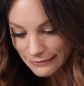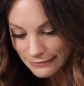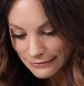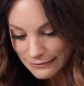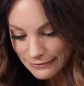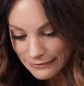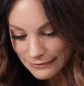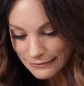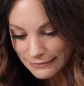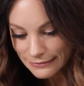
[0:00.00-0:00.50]

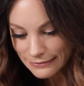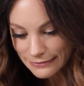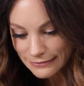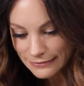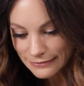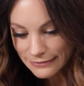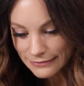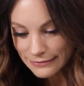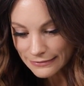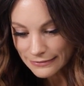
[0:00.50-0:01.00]

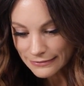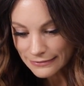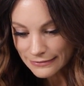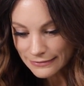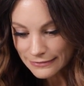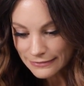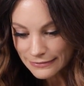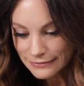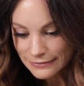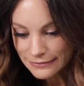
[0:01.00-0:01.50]

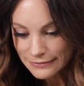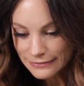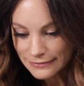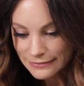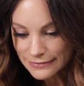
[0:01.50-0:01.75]
No one is speaking in this clip.